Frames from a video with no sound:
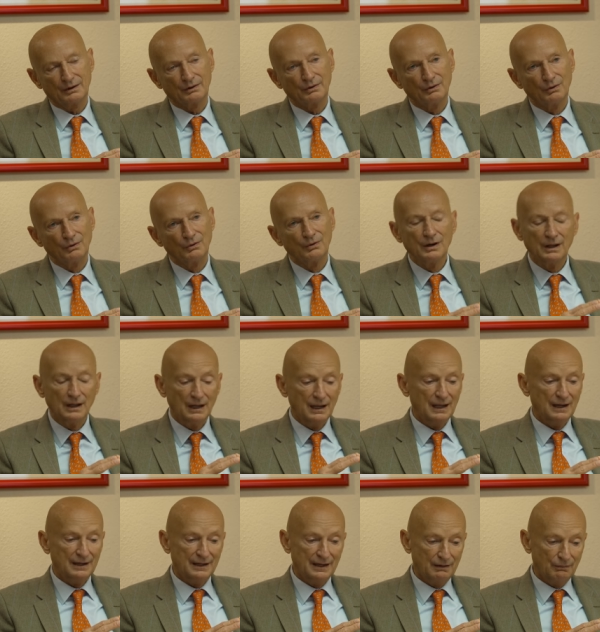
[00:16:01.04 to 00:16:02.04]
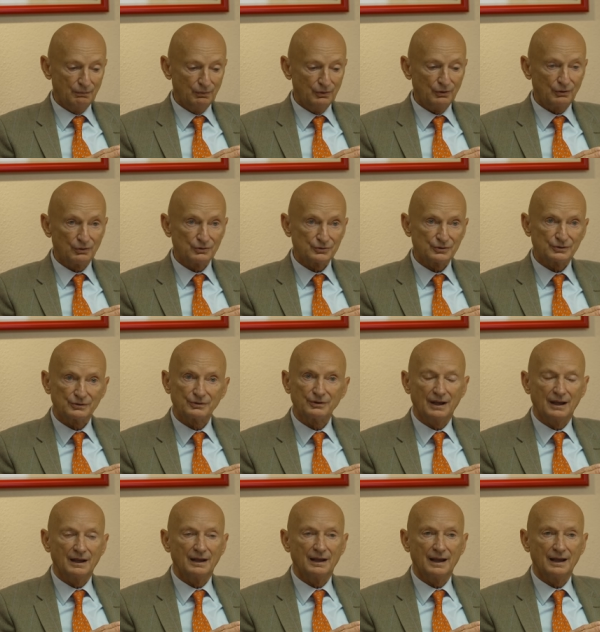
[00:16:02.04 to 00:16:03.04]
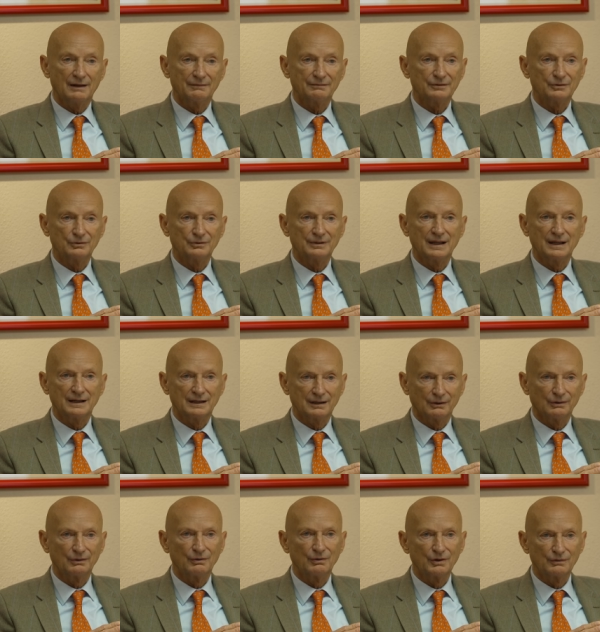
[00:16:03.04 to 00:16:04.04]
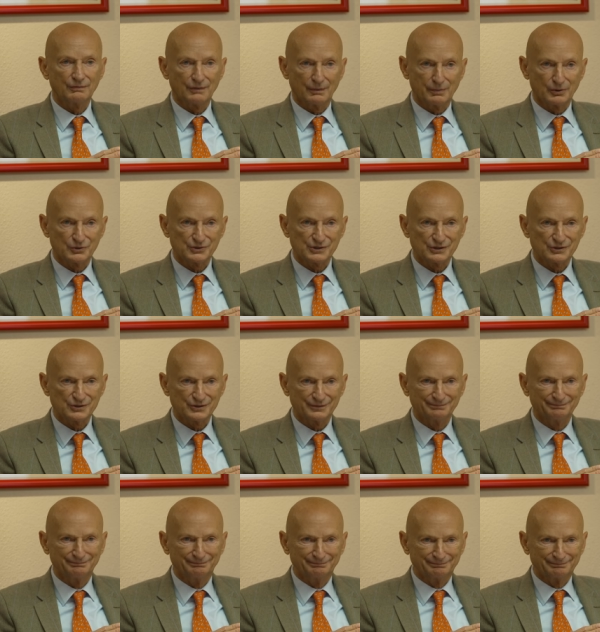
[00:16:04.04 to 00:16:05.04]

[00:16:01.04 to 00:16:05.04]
a role, they would also try, have to take a role of opposition.